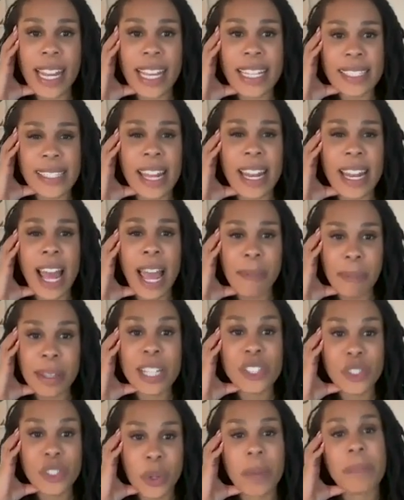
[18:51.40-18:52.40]
And I said, I'm
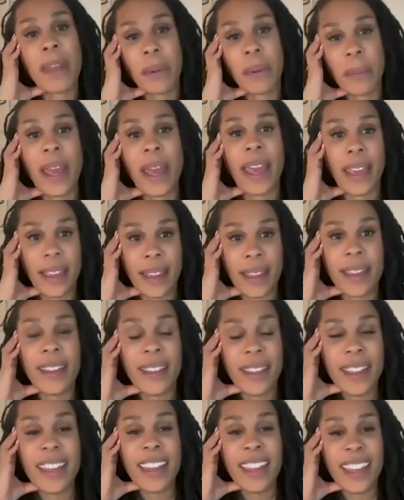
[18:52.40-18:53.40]
gonna do it my way.
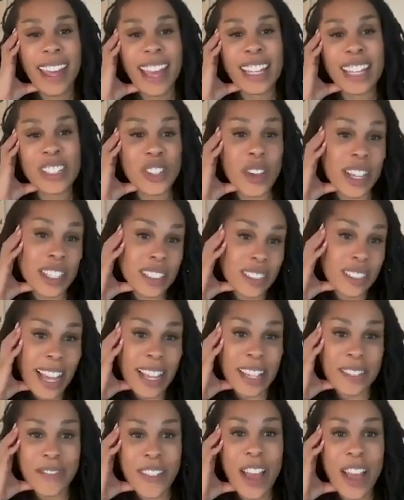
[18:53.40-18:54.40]
And so
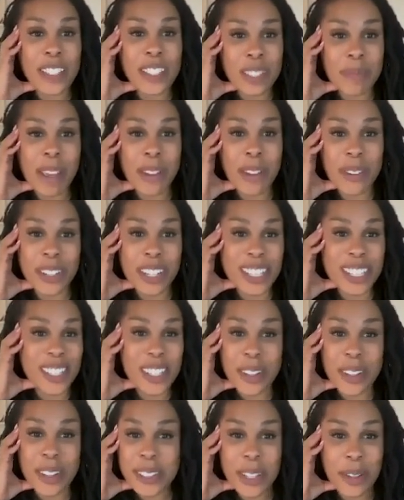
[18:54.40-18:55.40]
I founded my own
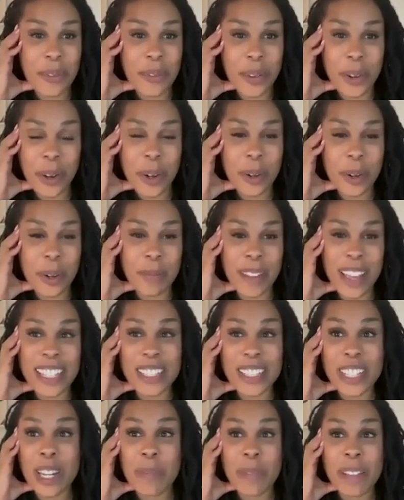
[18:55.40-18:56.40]
consulting firm.
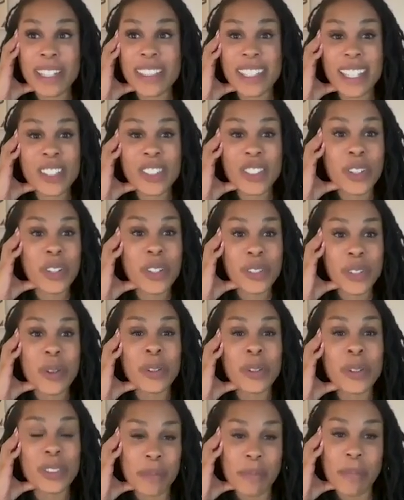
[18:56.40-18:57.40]
It's gonna be 6 years
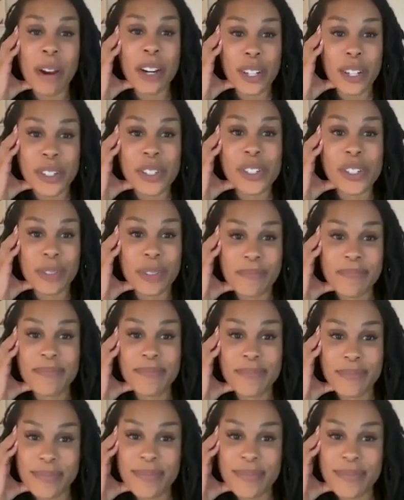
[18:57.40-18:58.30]
old in March.